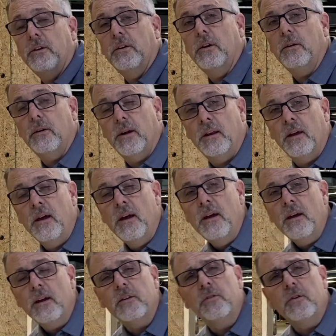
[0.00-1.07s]
unit,
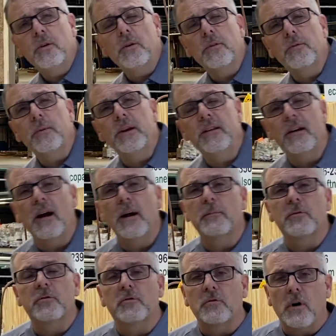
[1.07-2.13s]
is two to three
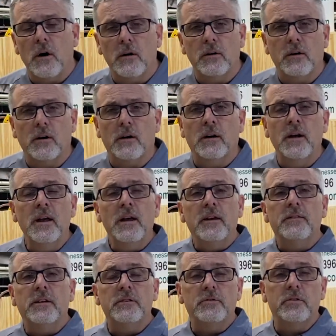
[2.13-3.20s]
times stronger
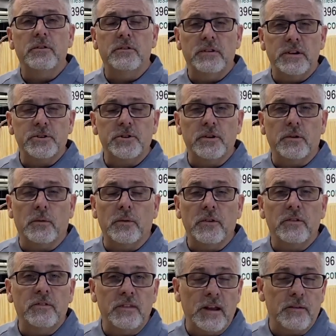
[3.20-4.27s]
than traditional
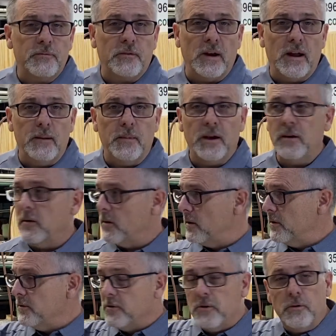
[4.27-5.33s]
stick framing
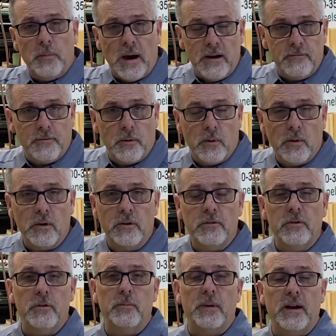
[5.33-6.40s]
or two by four or
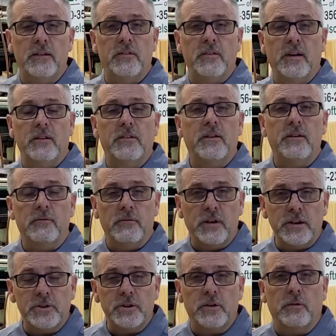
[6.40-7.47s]
two by six
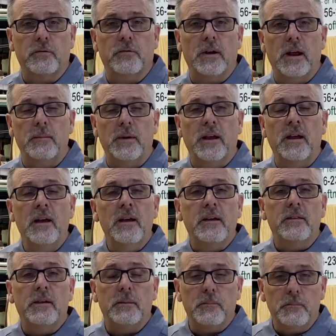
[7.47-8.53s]
conventional framing
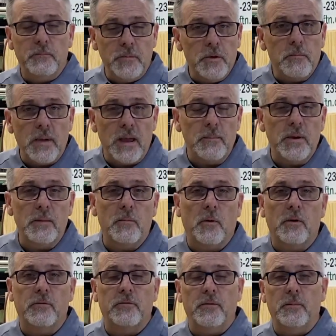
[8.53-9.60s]
that you may be
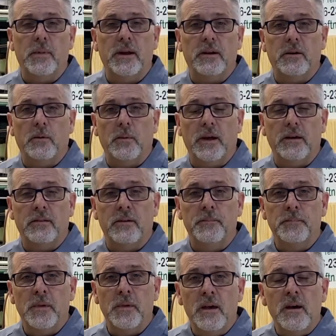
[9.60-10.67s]
more familiar with.
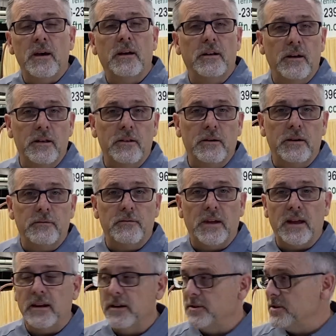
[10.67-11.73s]
Another
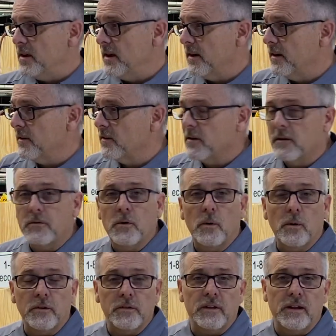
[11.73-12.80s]
advantage is, of
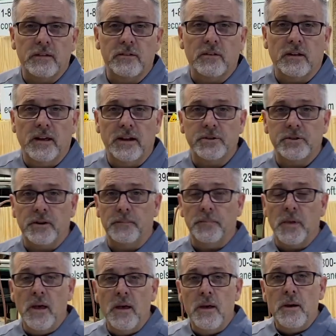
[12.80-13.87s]
course, insulation.
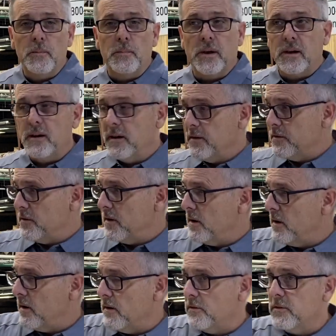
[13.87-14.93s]
Because
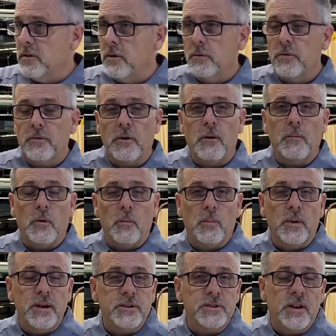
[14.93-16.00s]
there is no thermal
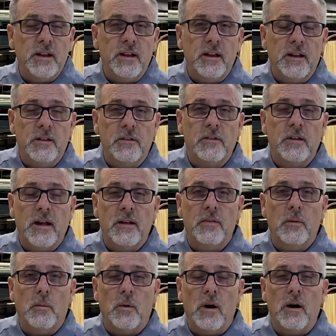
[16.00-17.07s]
bridging inside
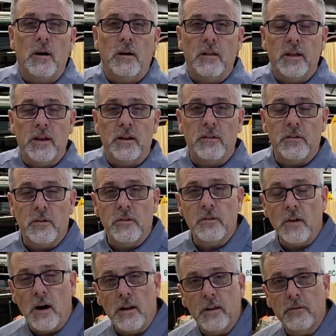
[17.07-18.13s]
the wall and it's a
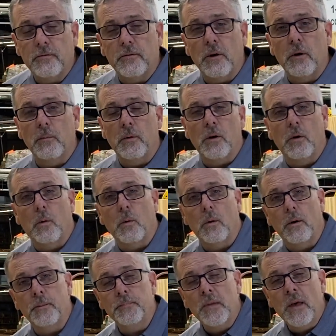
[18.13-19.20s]
solid foam
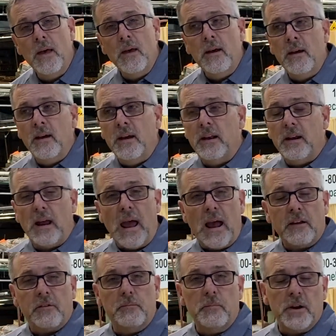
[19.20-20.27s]
core, it
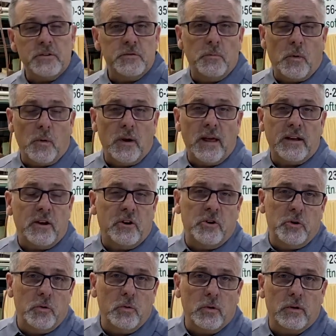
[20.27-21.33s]
acts much more like a
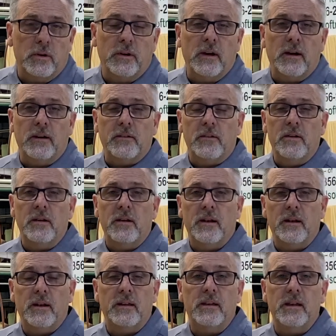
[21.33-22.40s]
cooler does,
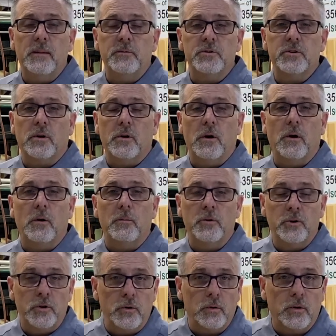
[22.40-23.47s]
and it keeps your home
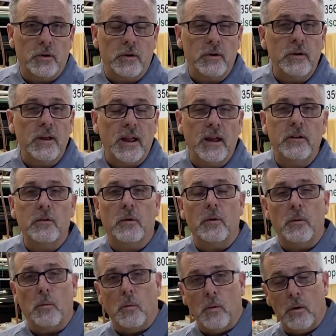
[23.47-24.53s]
cooler and or
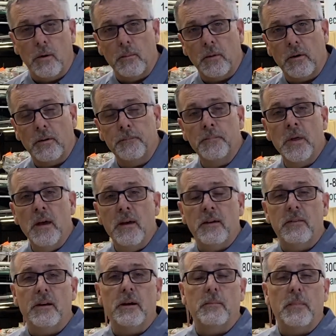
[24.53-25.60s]
warmer,
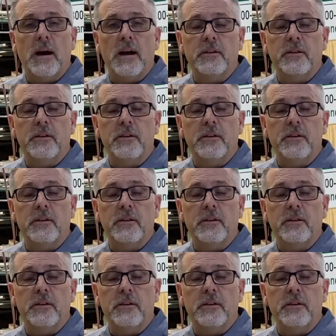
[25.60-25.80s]
thereby